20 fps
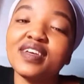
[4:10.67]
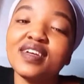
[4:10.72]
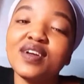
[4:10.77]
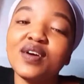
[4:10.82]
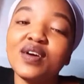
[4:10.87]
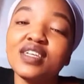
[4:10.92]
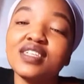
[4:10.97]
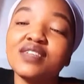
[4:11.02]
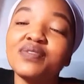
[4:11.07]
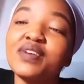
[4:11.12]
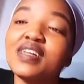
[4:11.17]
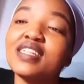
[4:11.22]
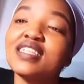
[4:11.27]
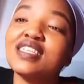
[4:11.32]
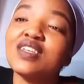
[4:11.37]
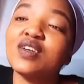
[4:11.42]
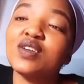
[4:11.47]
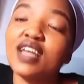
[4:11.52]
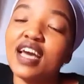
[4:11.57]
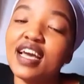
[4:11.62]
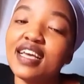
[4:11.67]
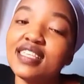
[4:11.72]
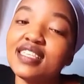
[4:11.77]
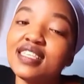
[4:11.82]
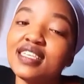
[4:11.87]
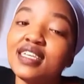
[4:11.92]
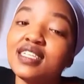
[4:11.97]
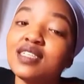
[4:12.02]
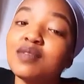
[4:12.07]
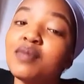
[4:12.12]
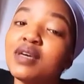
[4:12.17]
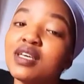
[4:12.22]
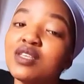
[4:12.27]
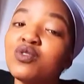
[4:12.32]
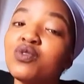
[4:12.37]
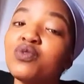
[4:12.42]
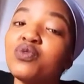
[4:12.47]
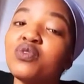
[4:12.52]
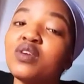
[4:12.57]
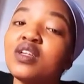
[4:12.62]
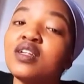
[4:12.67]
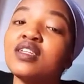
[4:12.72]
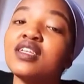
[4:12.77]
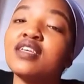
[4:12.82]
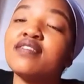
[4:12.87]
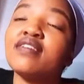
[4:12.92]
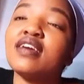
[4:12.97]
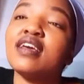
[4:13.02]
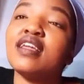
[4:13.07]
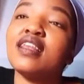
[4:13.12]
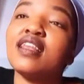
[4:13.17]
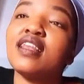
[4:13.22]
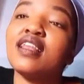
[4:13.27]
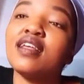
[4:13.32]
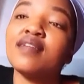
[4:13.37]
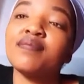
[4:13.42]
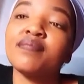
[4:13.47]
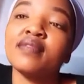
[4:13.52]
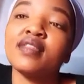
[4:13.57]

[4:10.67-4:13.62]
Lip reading: You know, it feels so nice. It makes you feel even